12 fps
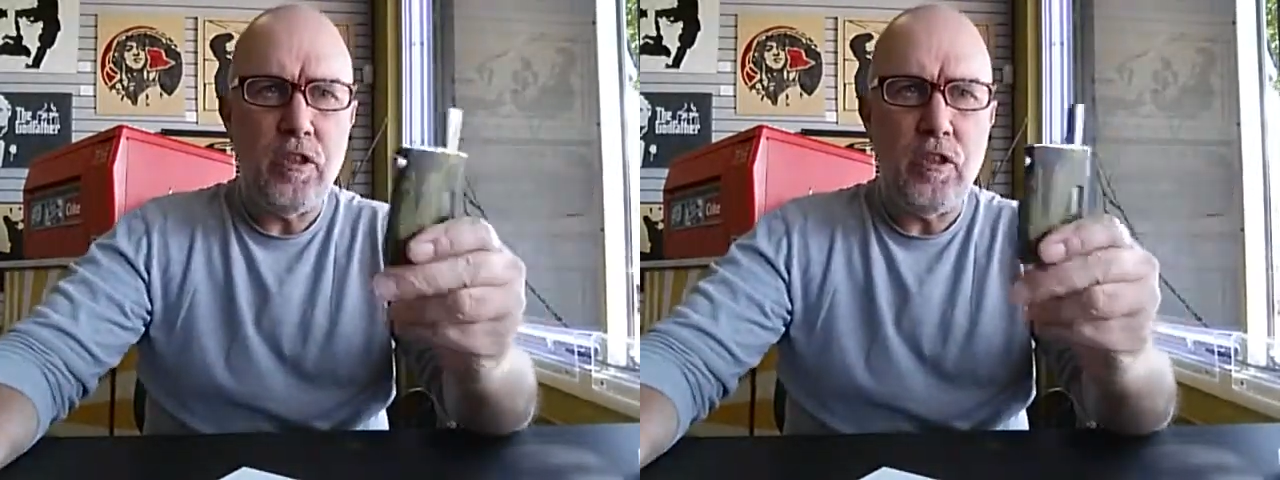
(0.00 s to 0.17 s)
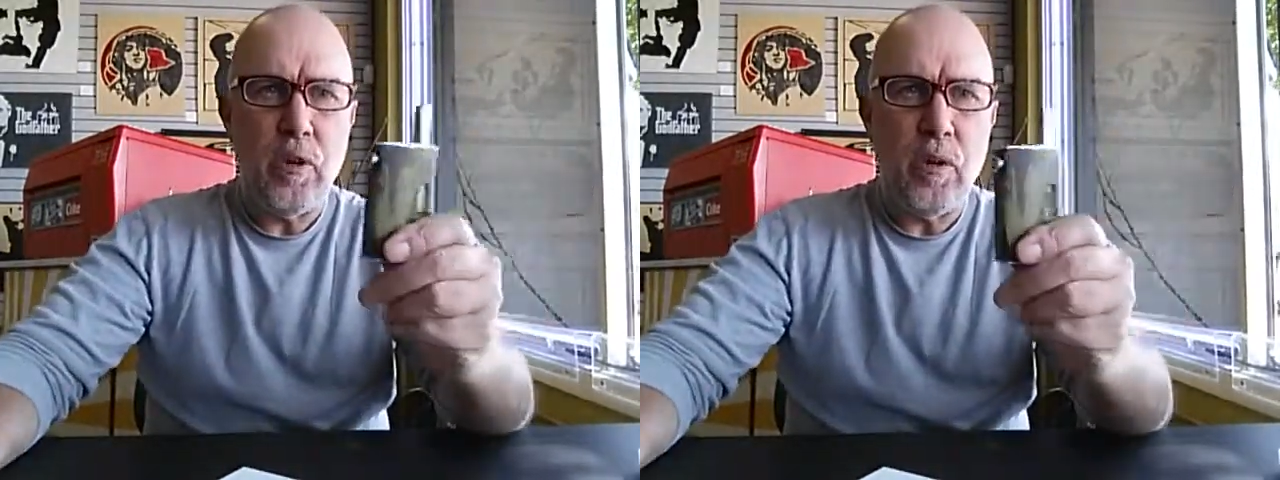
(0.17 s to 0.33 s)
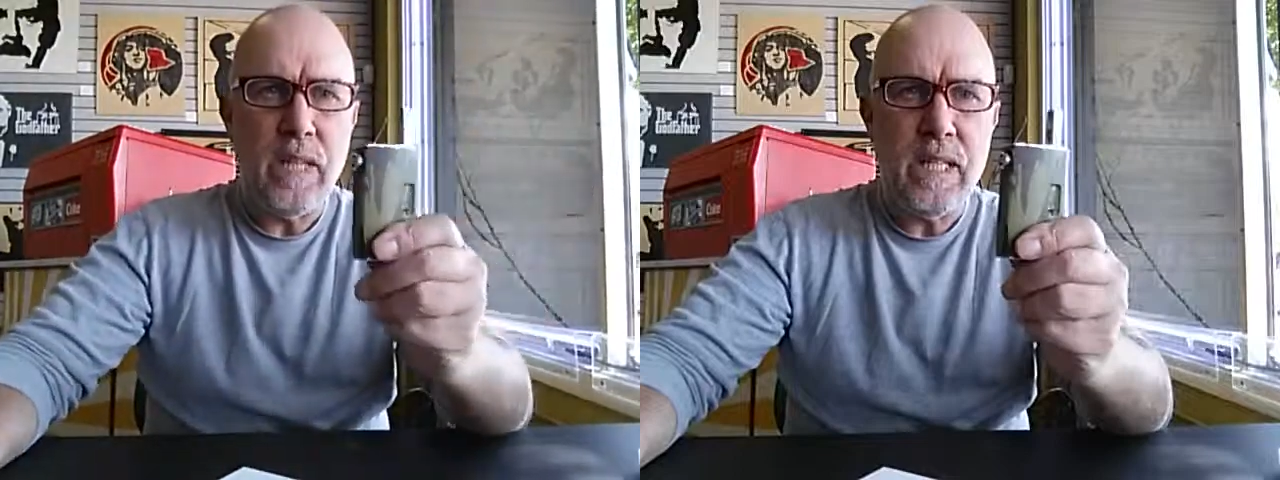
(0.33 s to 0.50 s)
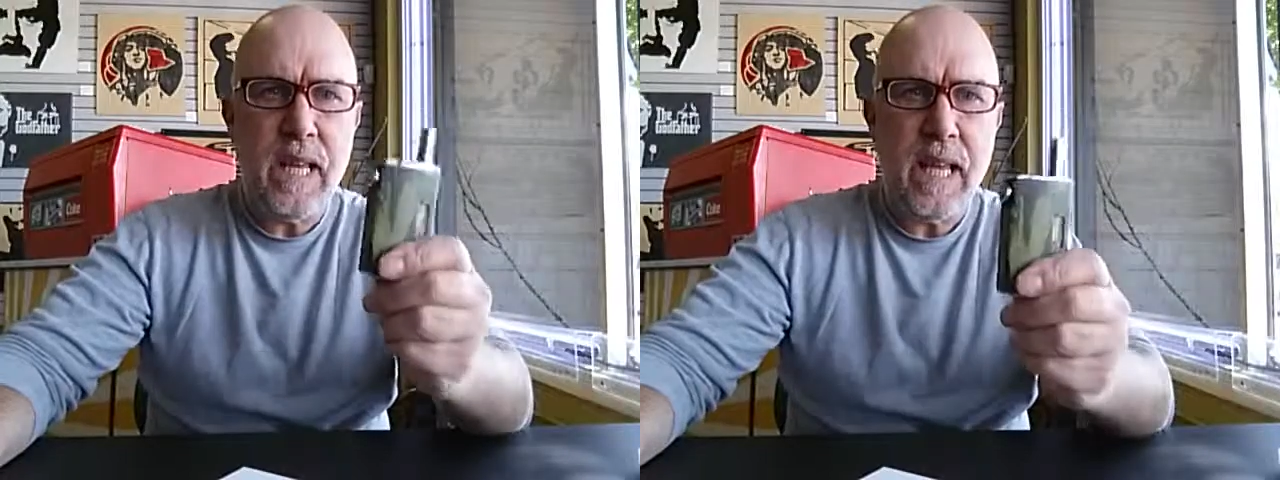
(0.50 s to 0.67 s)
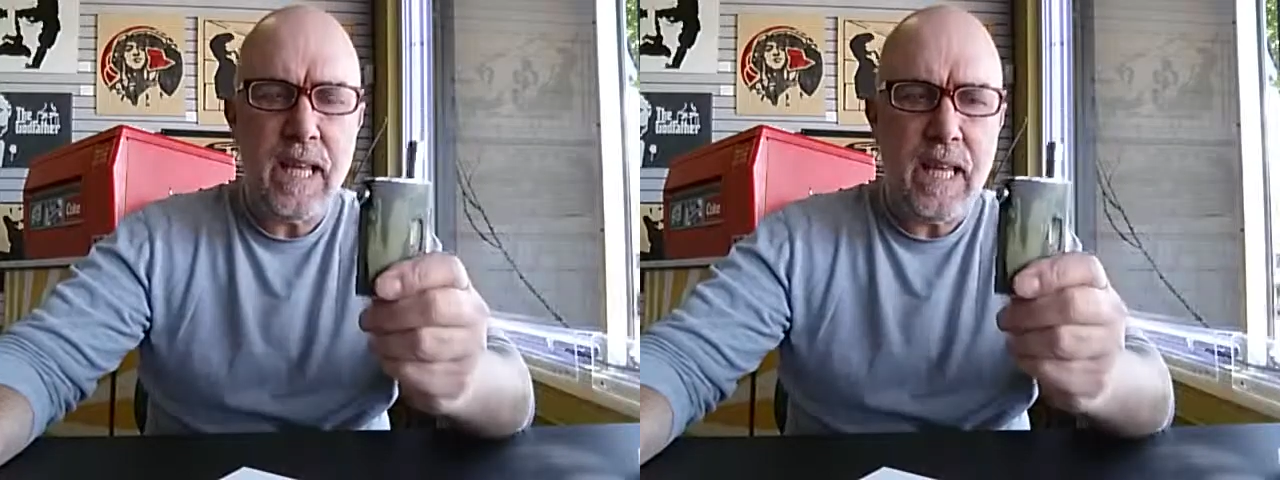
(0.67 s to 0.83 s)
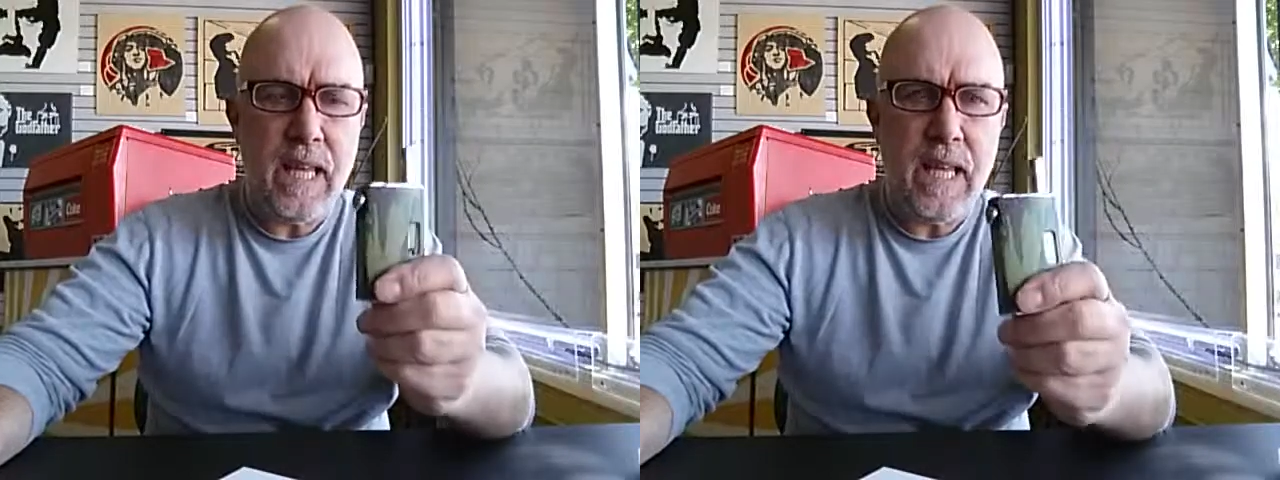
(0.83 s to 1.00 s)

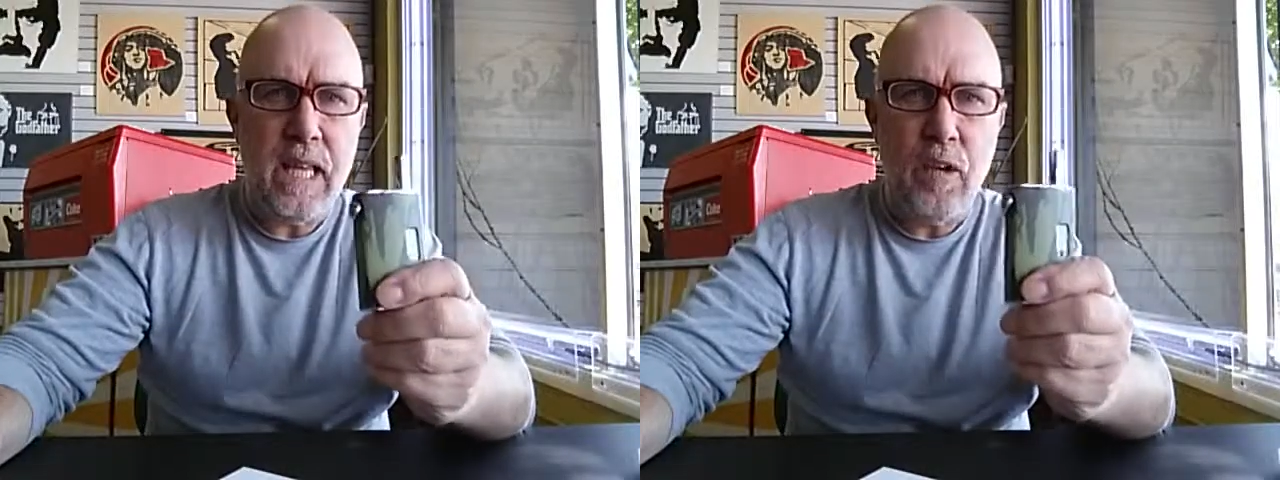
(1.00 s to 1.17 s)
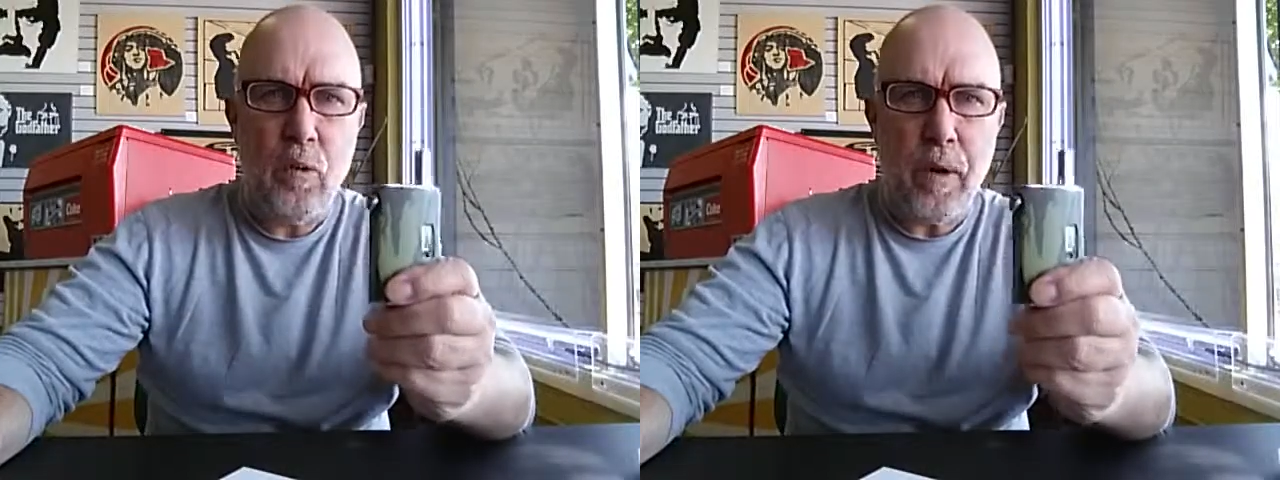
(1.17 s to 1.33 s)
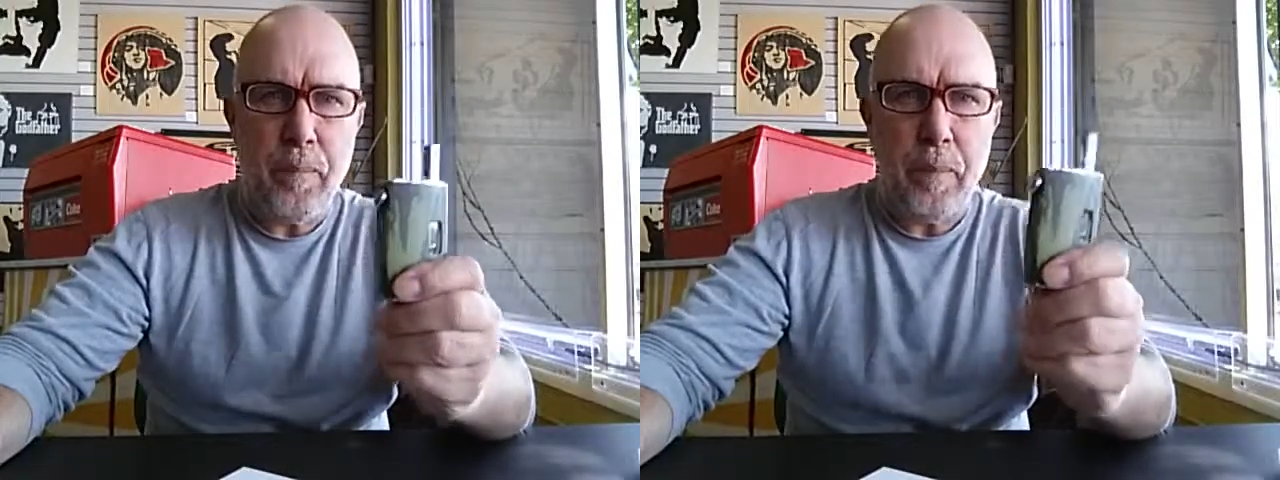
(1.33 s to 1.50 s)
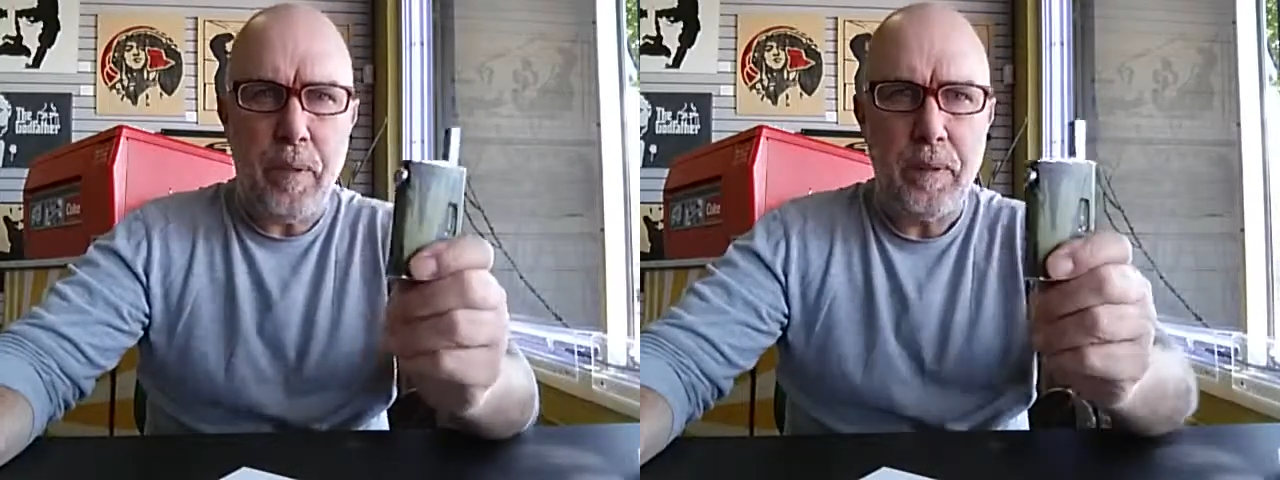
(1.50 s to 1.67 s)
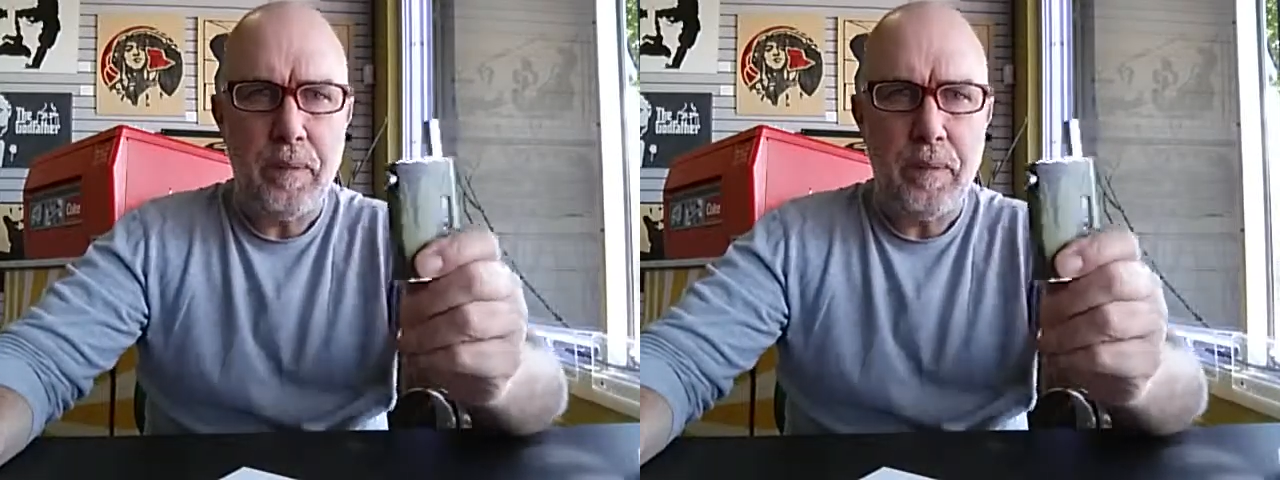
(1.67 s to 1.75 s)
Joytech egrip.